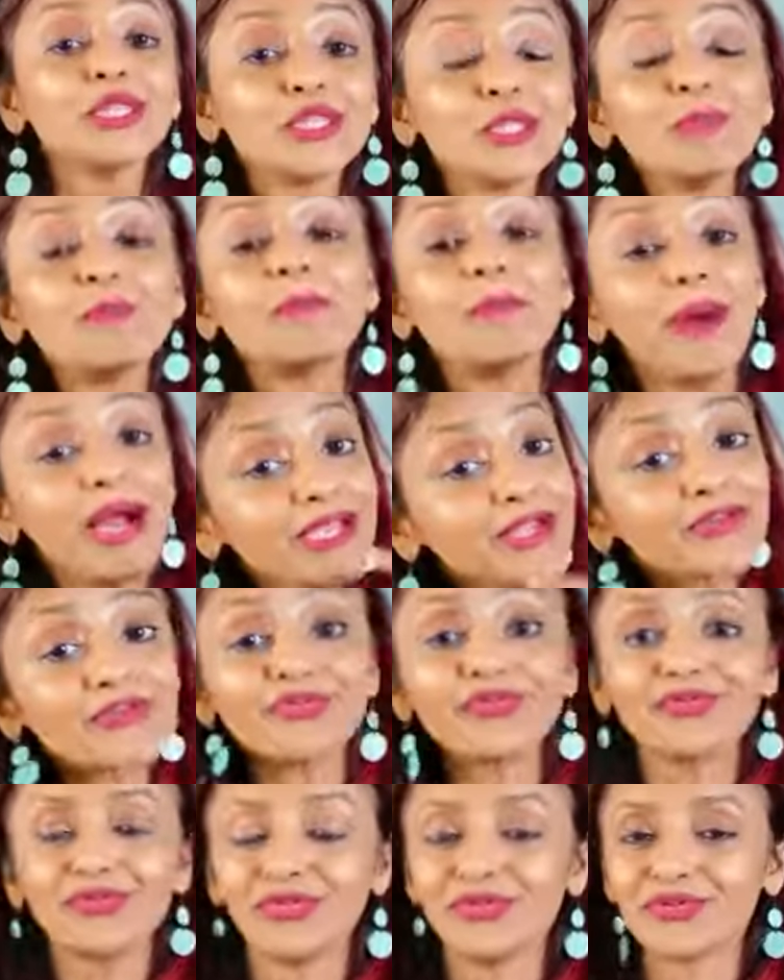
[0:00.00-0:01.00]
The
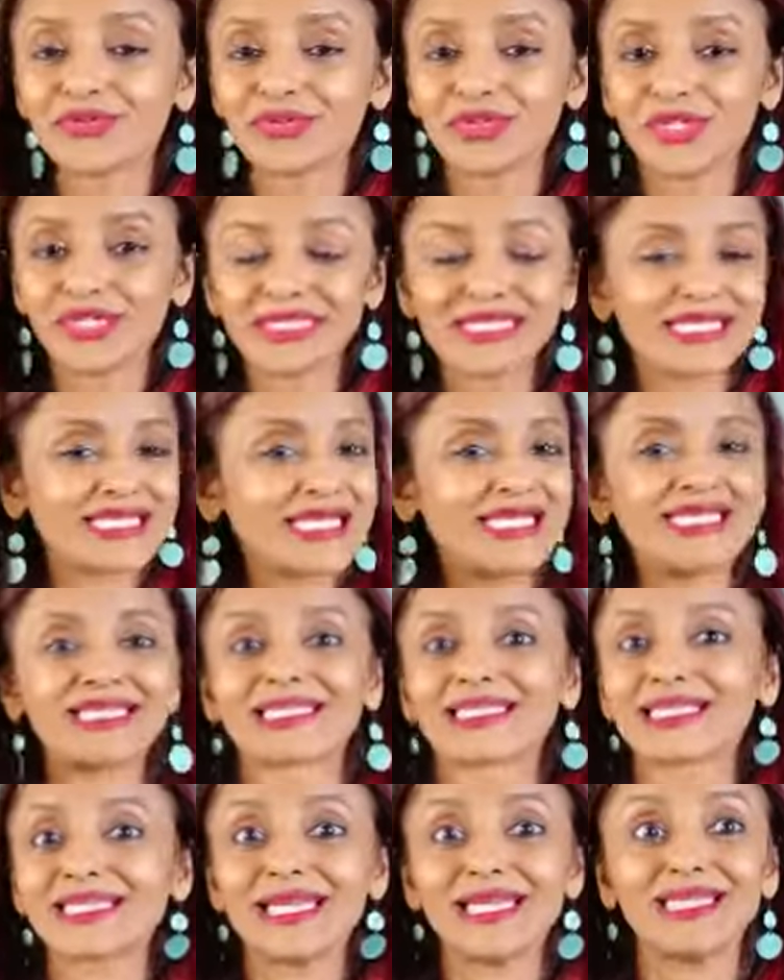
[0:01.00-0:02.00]
micronutrients
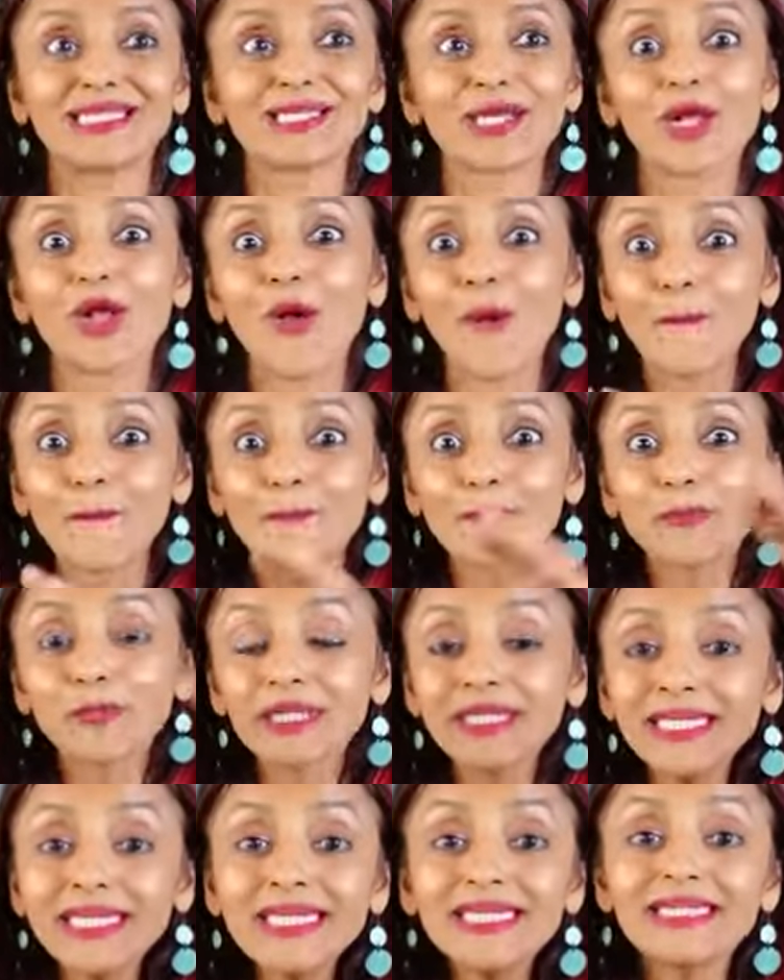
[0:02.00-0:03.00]
is is a
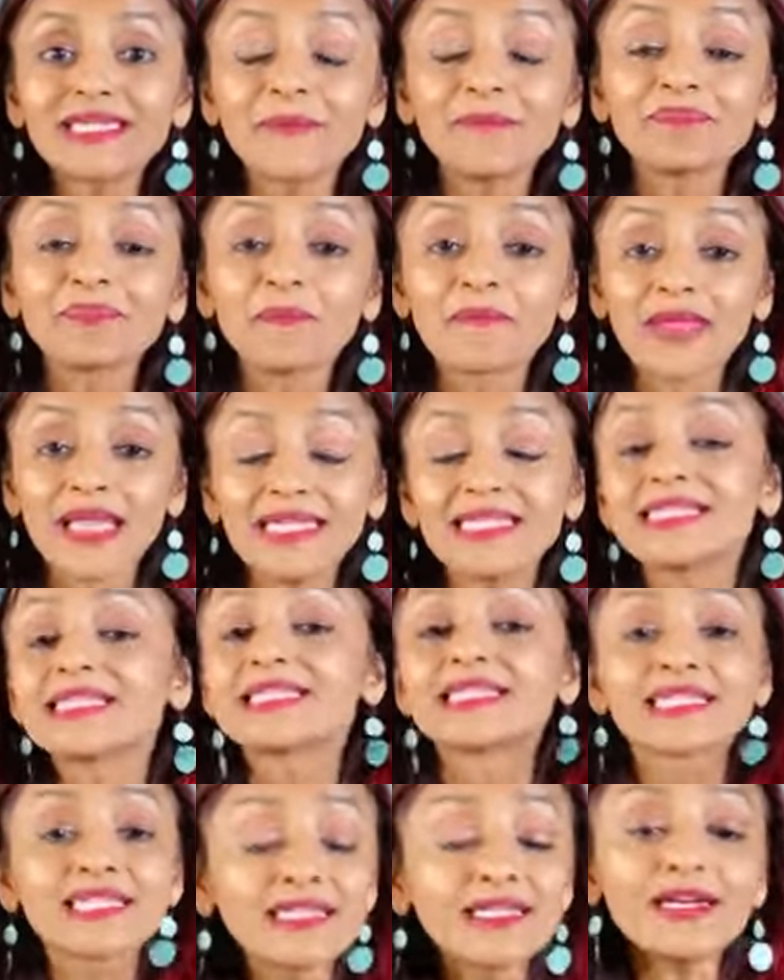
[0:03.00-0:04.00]
complete, it's
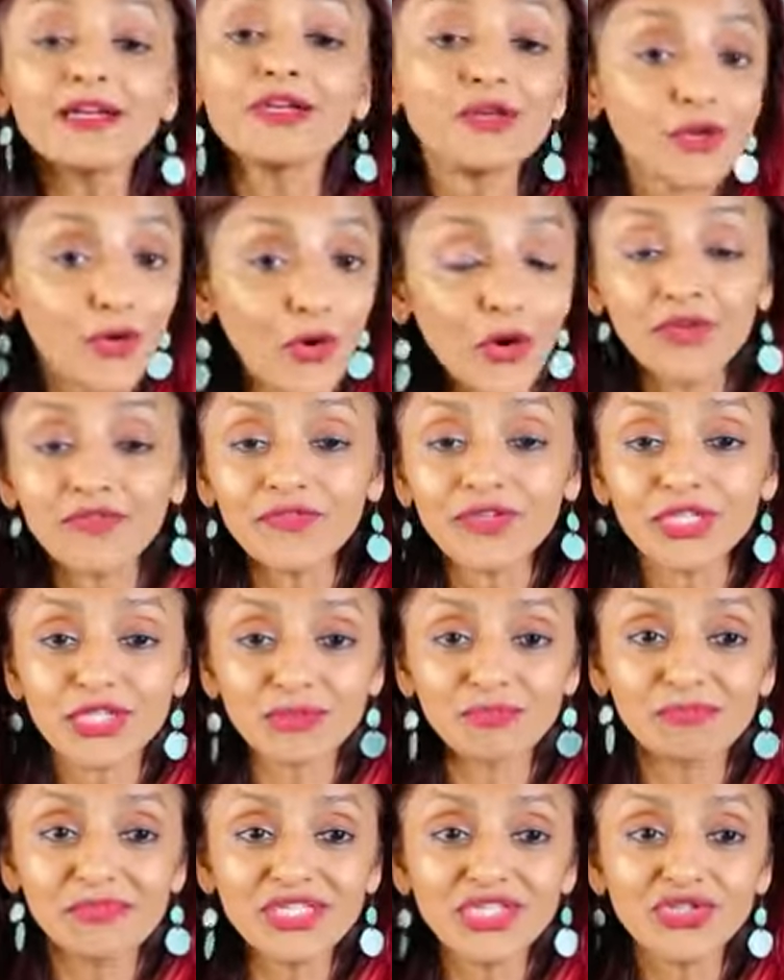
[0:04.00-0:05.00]
still a lot of it
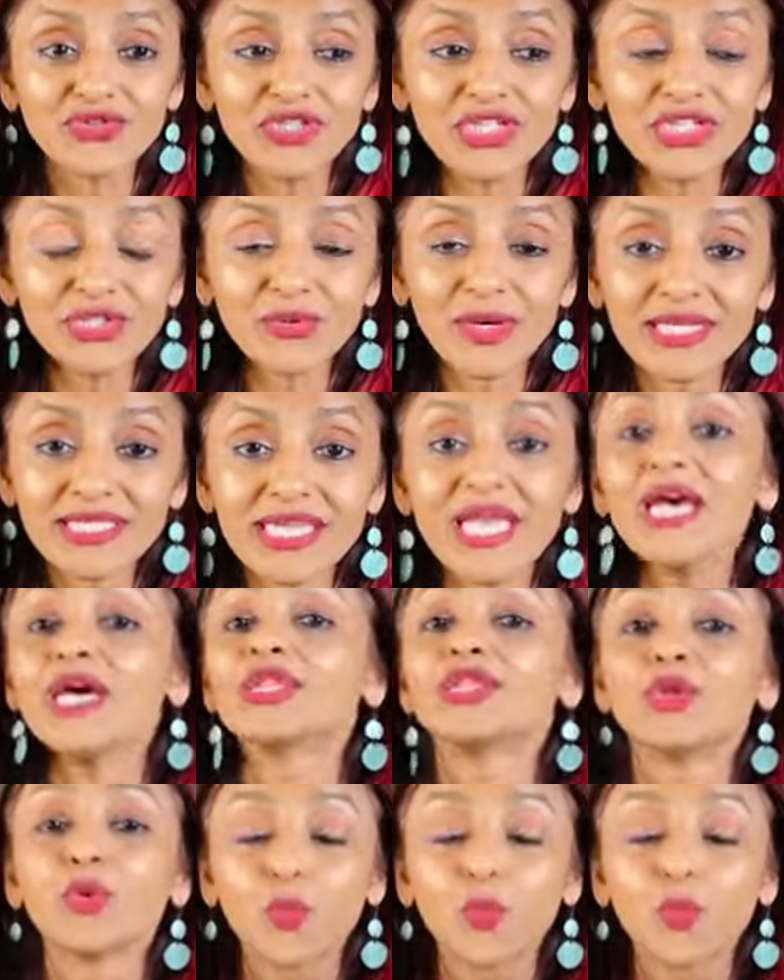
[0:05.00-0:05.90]
is a mystery to us.